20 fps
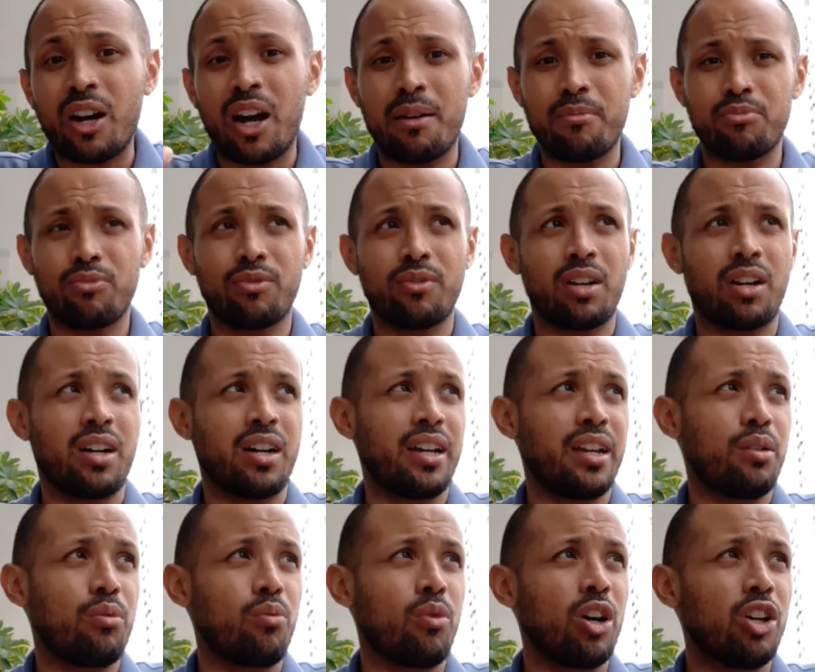
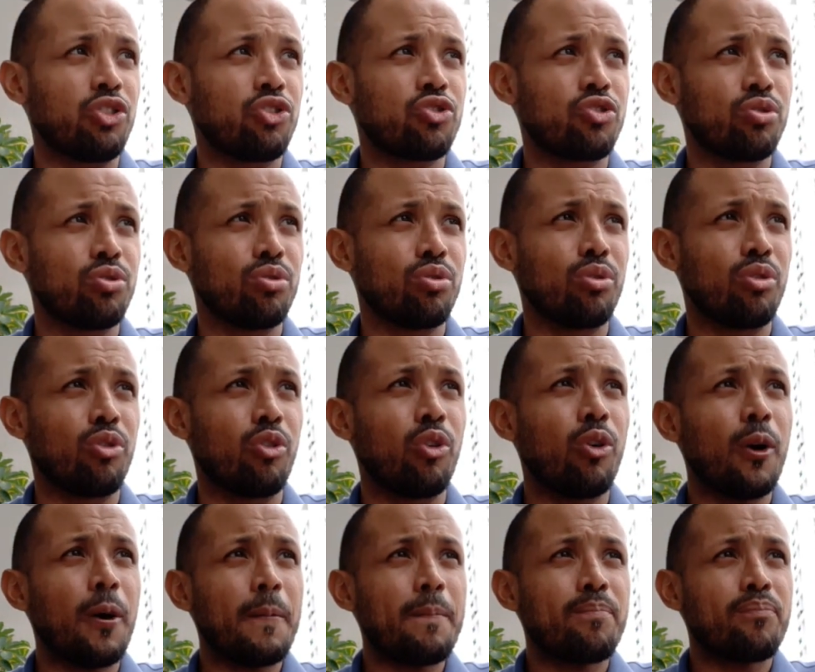I want to
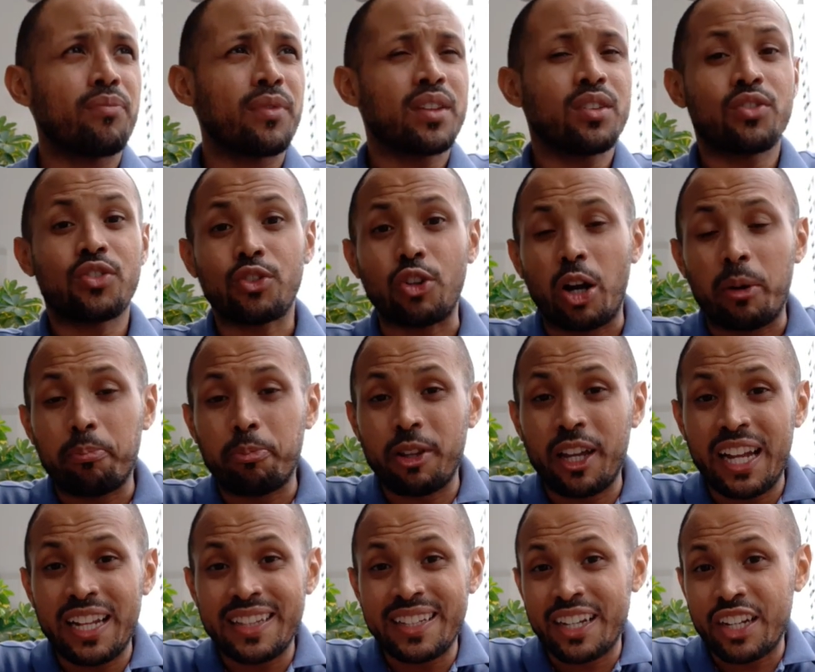start
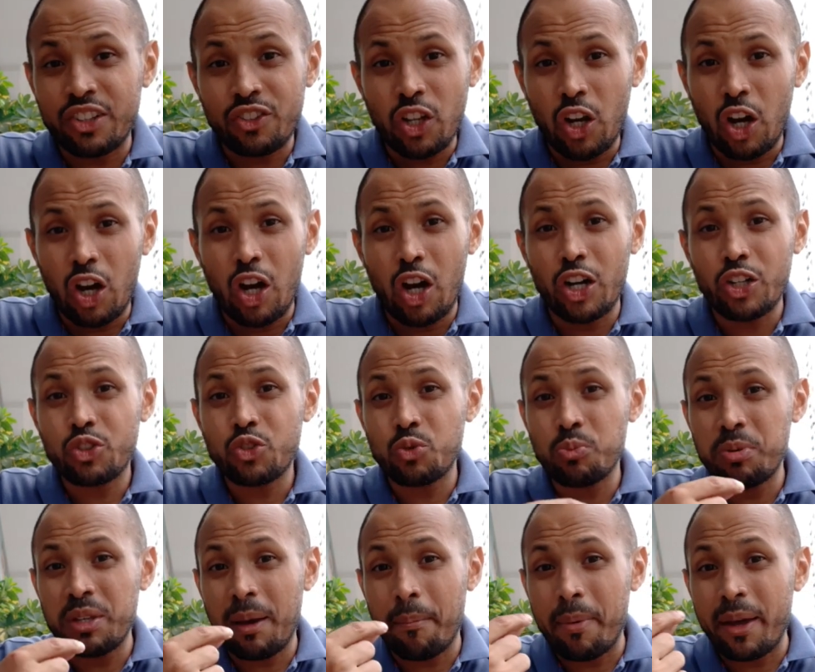playing the guitar to
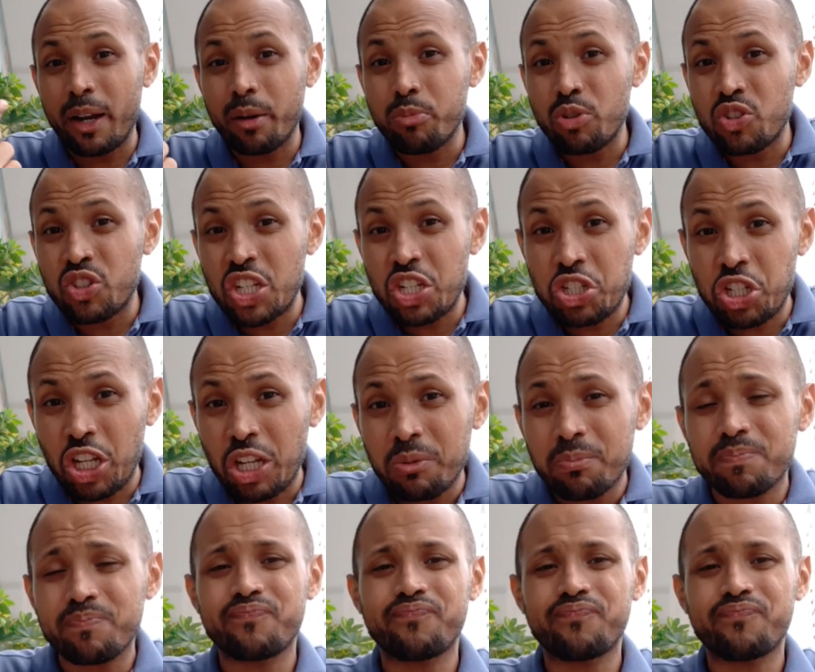be a better musician.